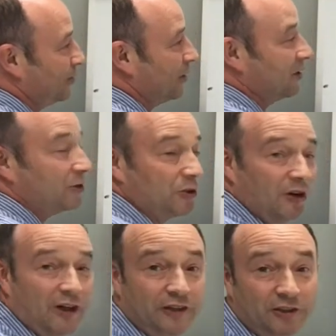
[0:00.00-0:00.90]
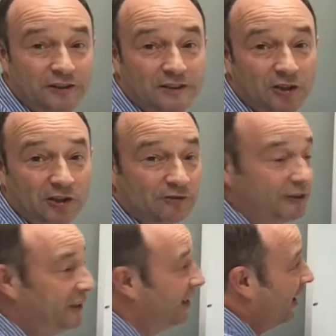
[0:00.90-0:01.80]
We're going to draw another circle for
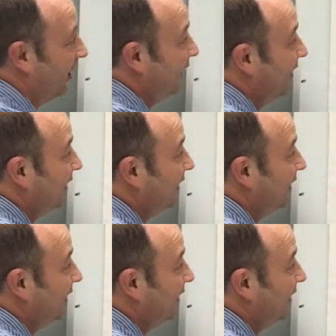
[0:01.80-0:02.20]
the eye.